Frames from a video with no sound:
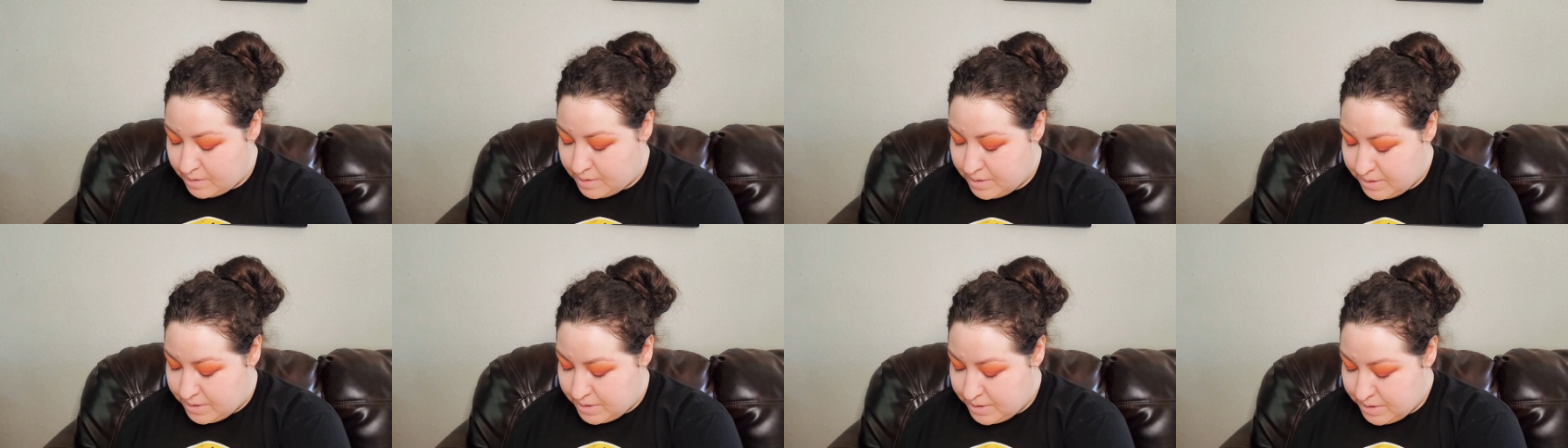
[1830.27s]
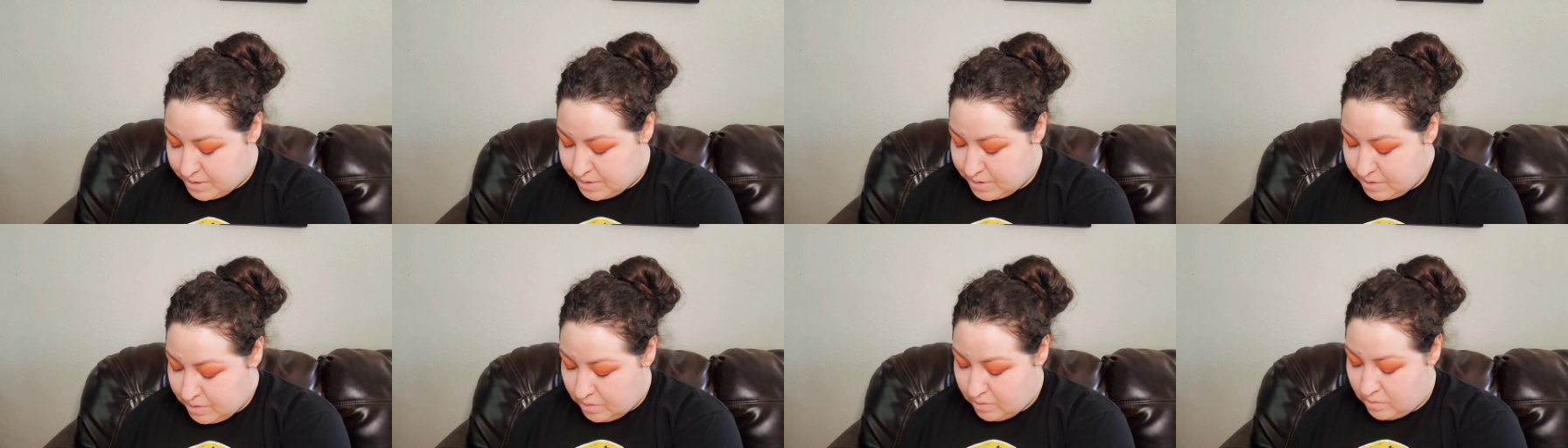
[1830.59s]

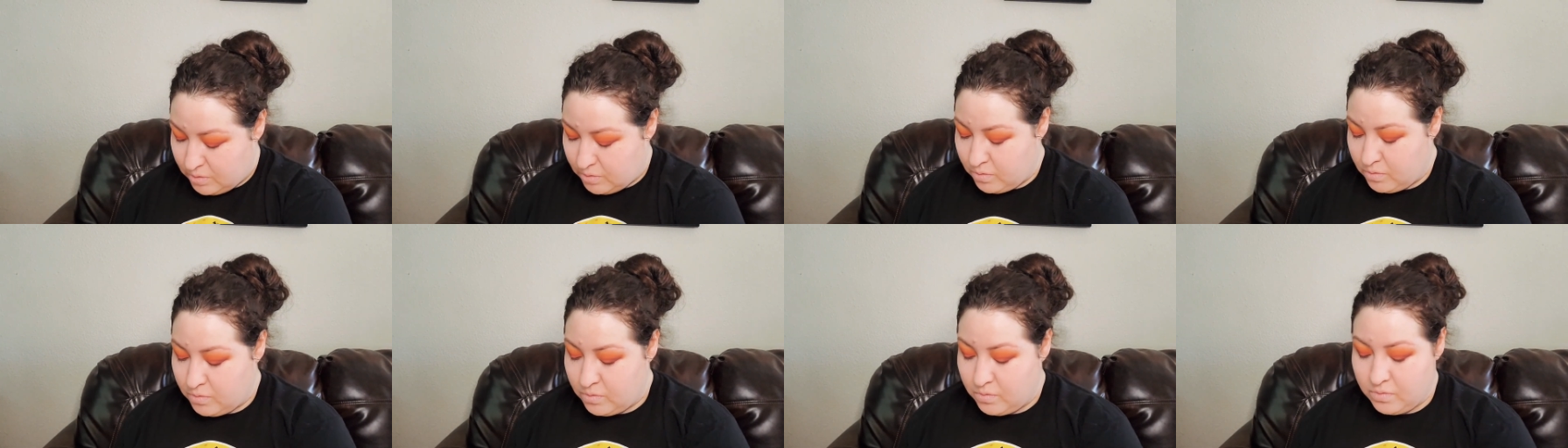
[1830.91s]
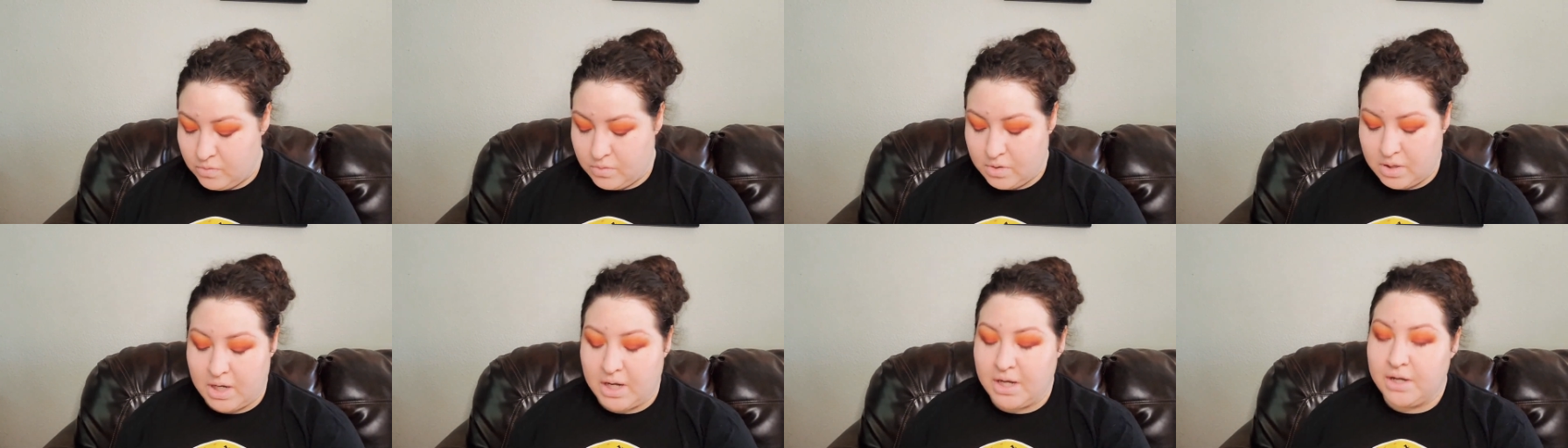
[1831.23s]
So,
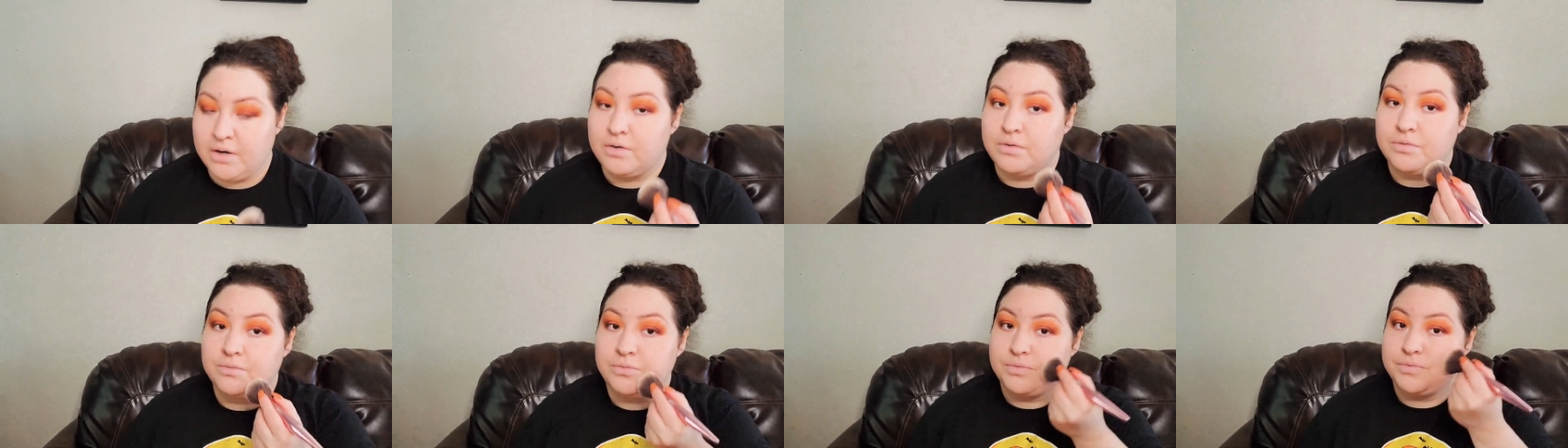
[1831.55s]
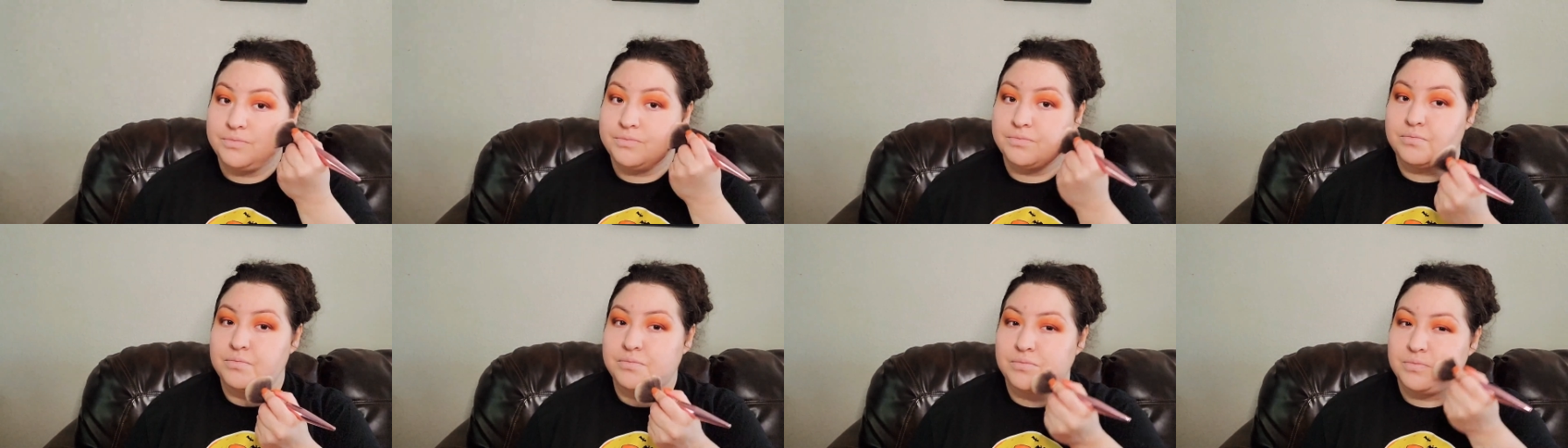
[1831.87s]
I don't
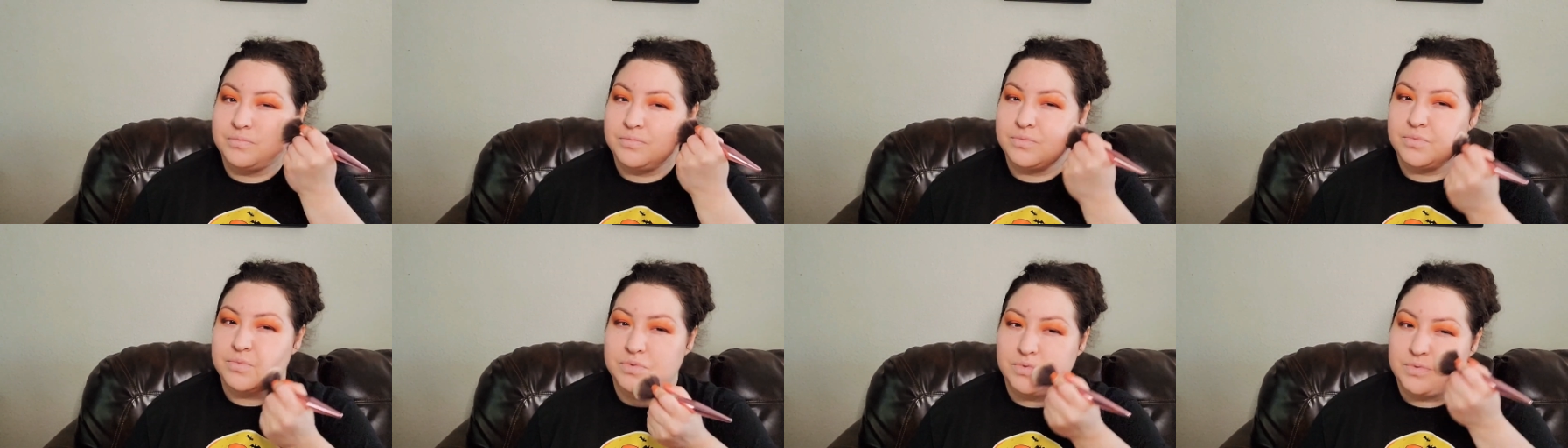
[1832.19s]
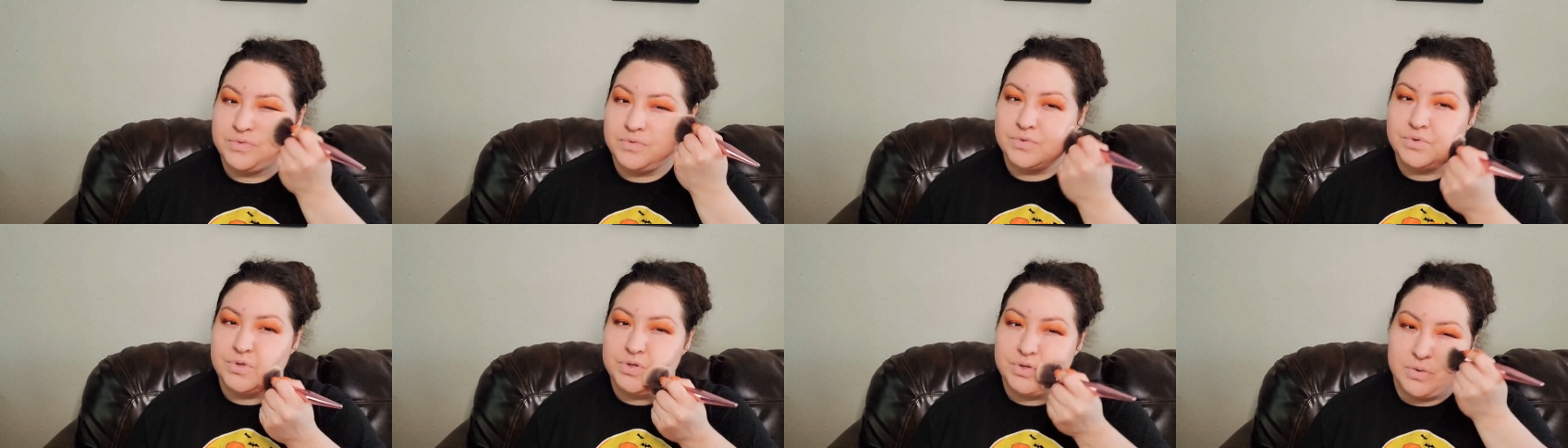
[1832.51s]

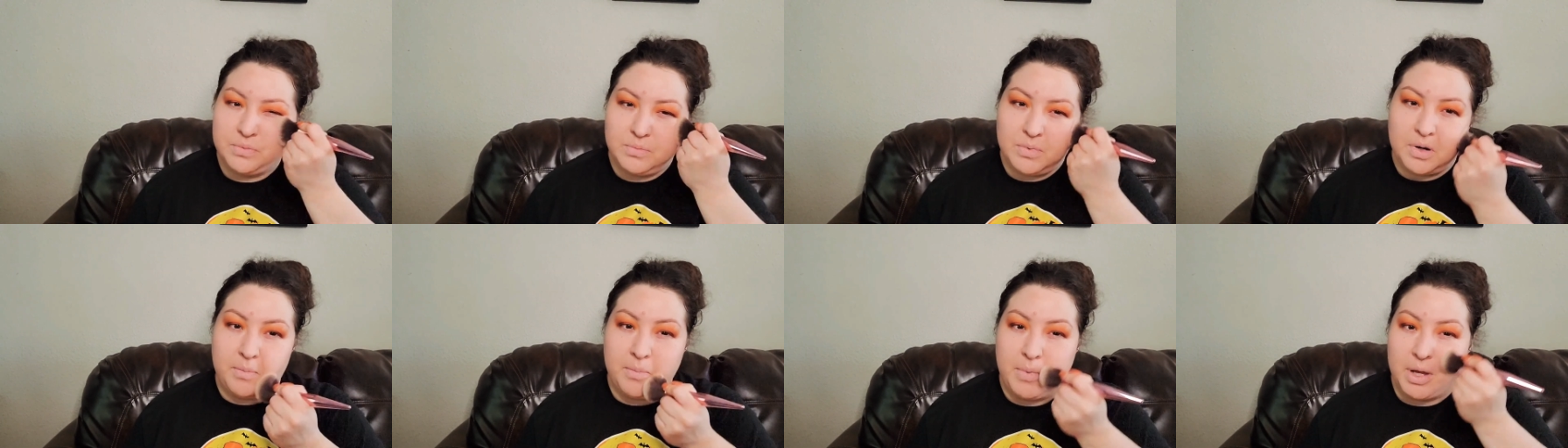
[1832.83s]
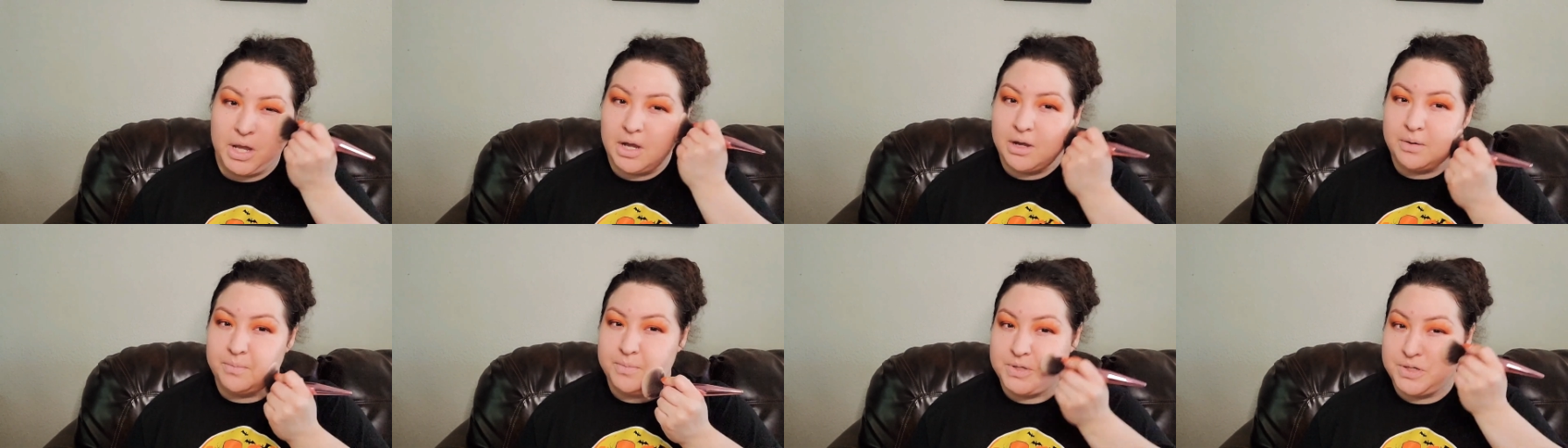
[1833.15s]
do my
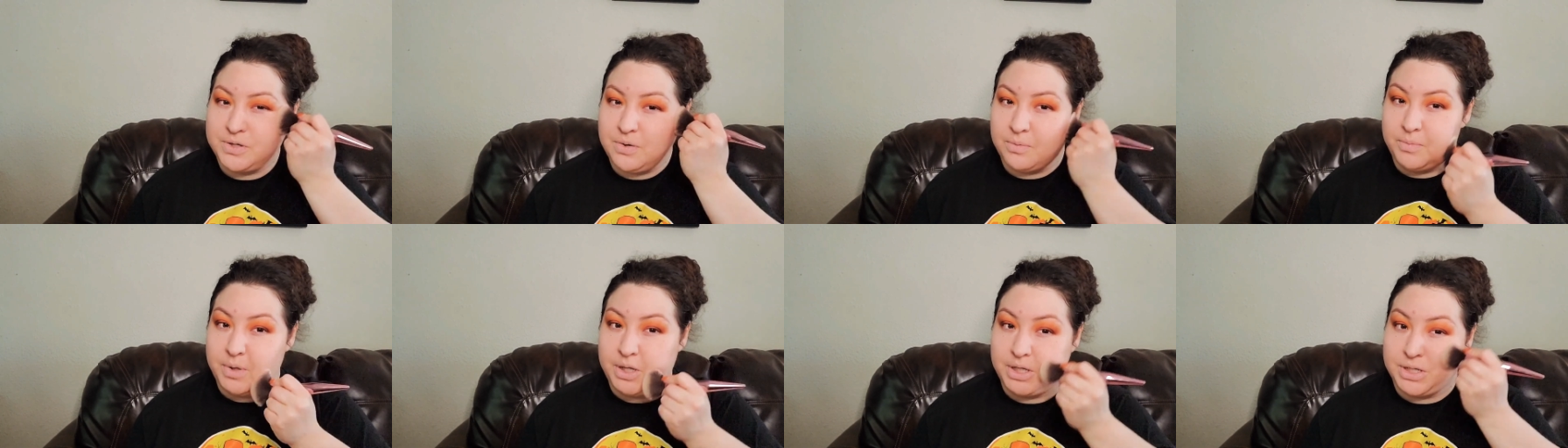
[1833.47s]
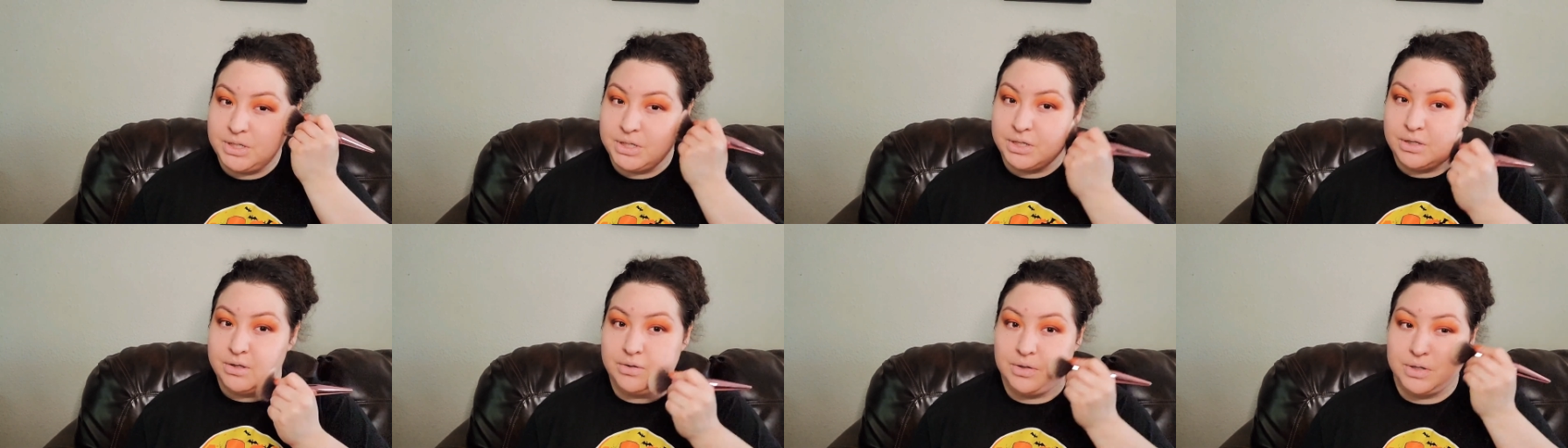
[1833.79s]
makeup so much
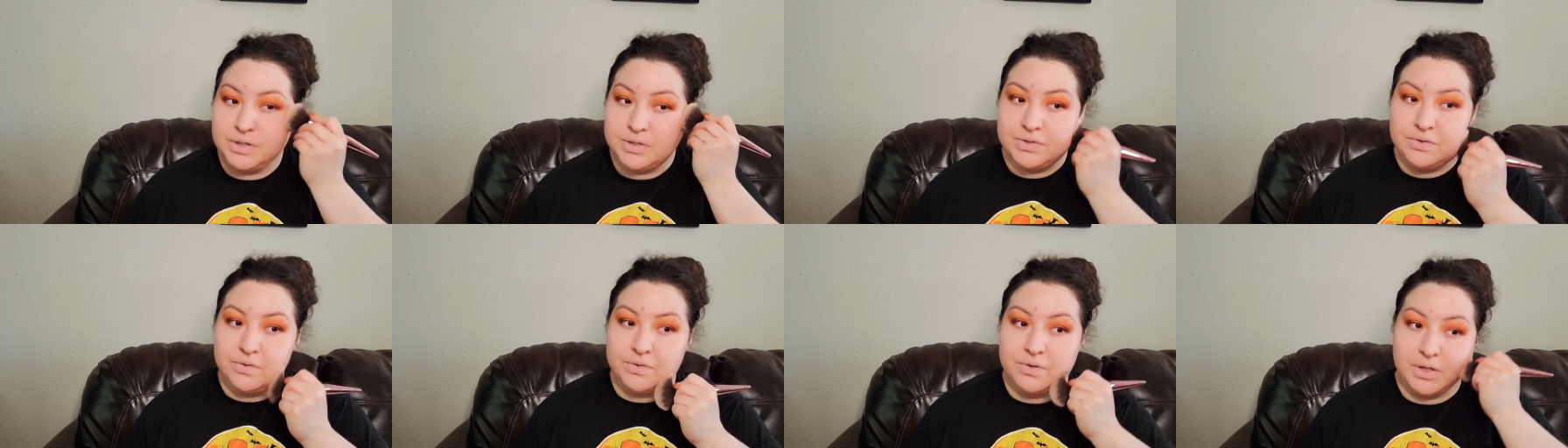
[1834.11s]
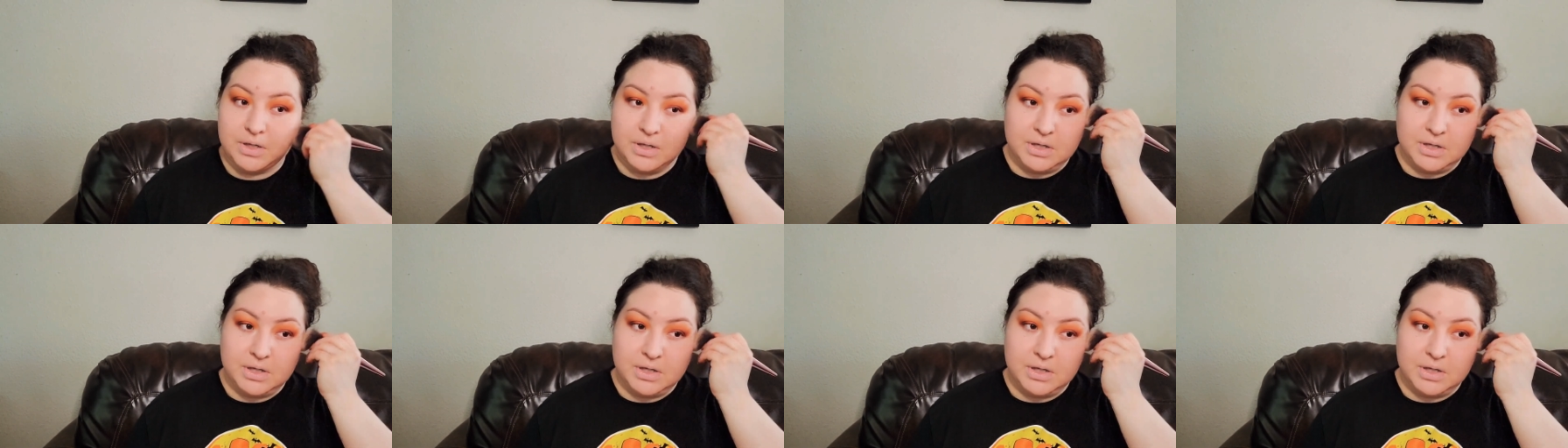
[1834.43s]
in Arizona